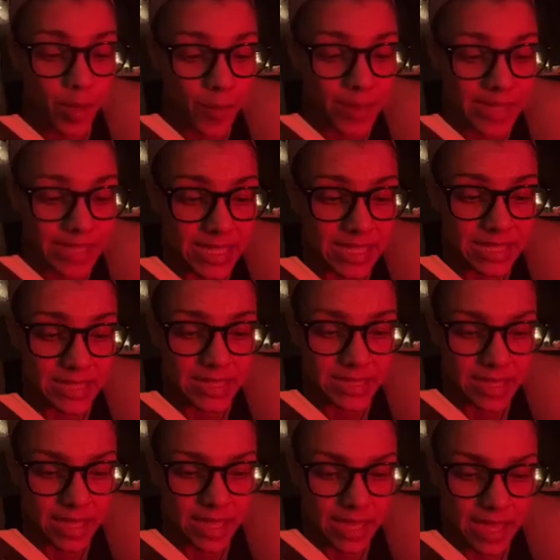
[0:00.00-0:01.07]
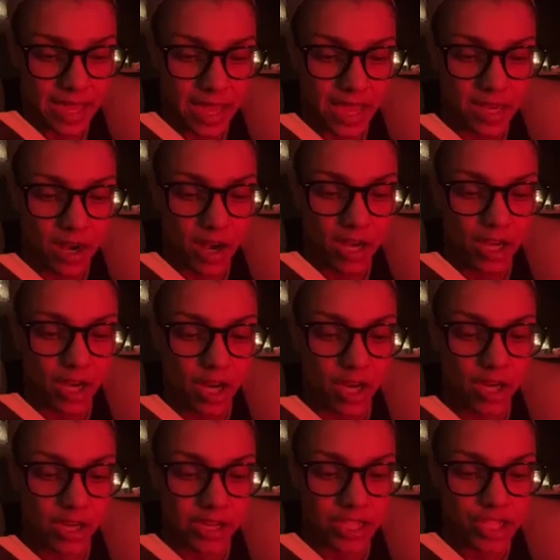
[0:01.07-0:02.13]
purposes and are
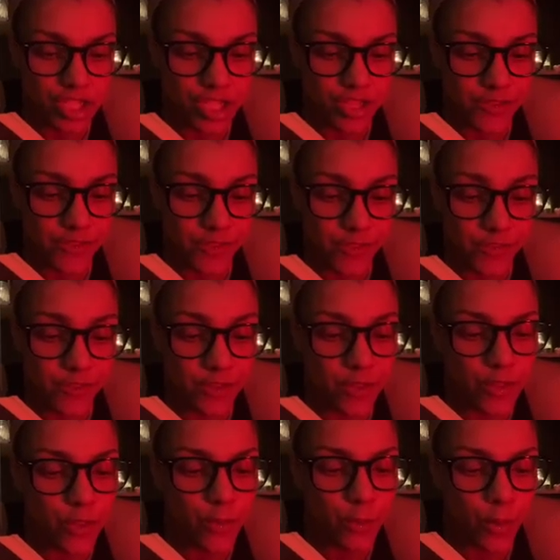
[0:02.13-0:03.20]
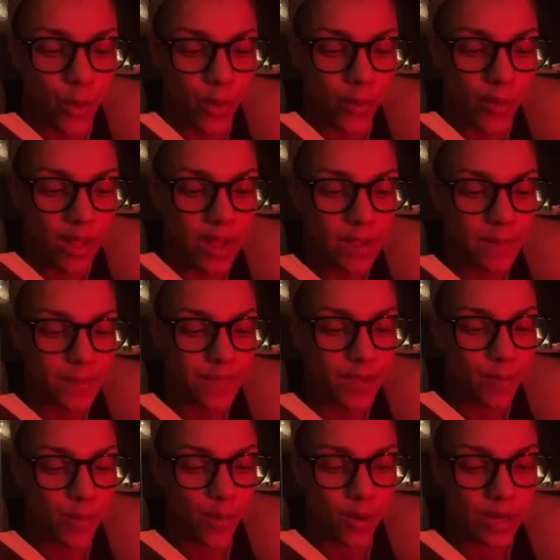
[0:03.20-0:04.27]
encouraged to fulfill the role
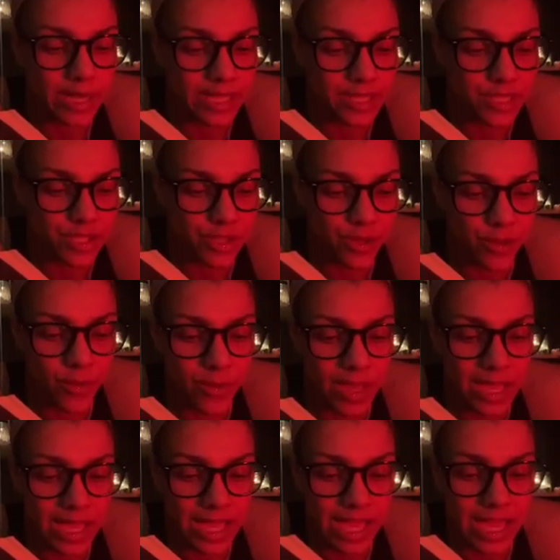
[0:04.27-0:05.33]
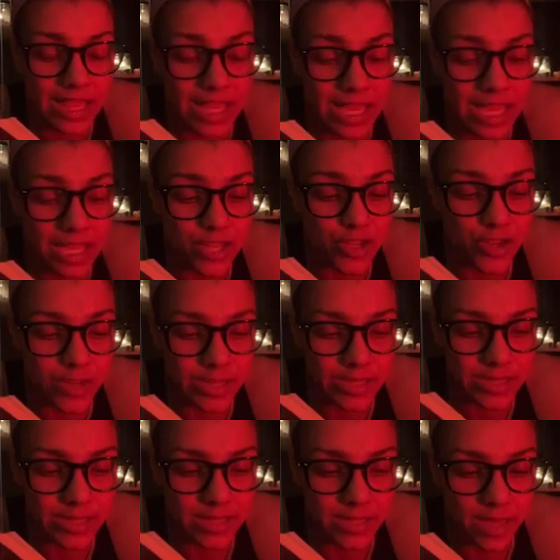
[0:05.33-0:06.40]
they're born into in the
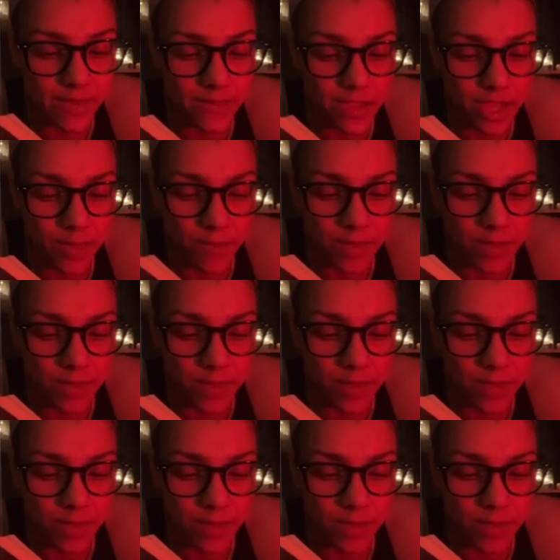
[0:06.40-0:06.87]
interests of the